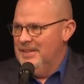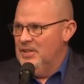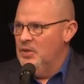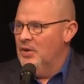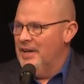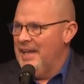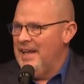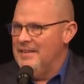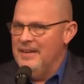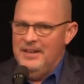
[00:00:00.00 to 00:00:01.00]
You going to get
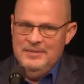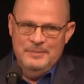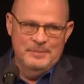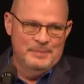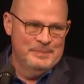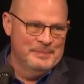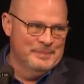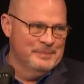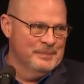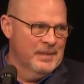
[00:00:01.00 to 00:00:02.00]
it done?
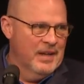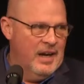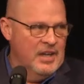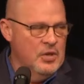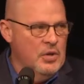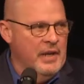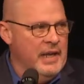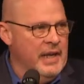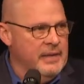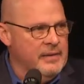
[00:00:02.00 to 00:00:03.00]
Are you going to
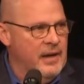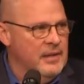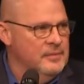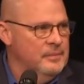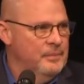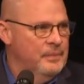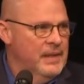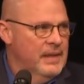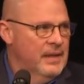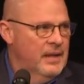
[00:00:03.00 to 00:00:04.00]
get it done?
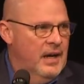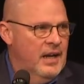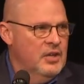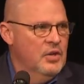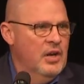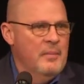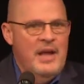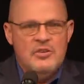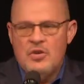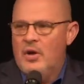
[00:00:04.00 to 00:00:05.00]
Are you going to
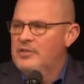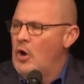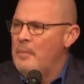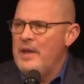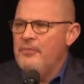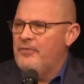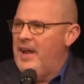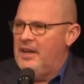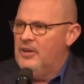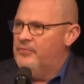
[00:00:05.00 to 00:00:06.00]
make sure? Don't be
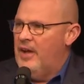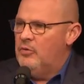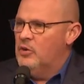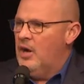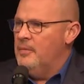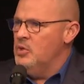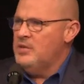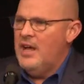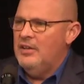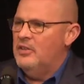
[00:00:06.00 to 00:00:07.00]
afraid of the federal government. You
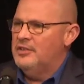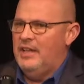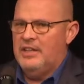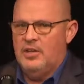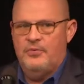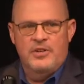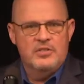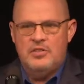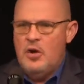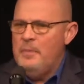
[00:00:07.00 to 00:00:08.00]
tell those elected
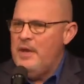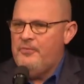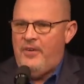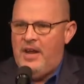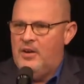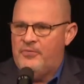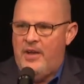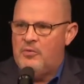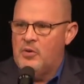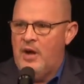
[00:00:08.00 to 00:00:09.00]
officials, don't be afraid of the
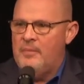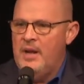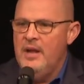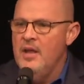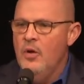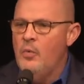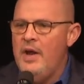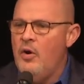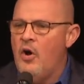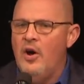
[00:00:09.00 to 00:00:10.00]
federal government. We
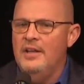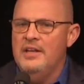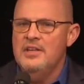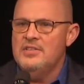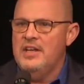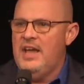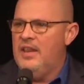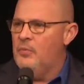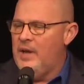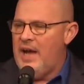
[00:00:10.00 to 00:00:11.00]
are all in this
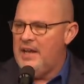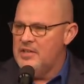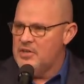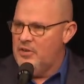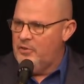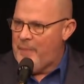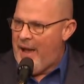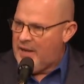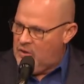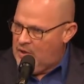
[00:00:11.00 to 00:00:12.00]
together. We got each other's
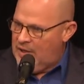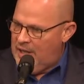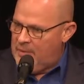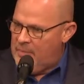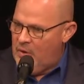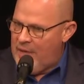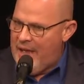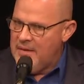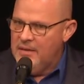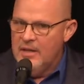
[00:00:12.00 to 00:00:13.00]
back. You going to let them know that?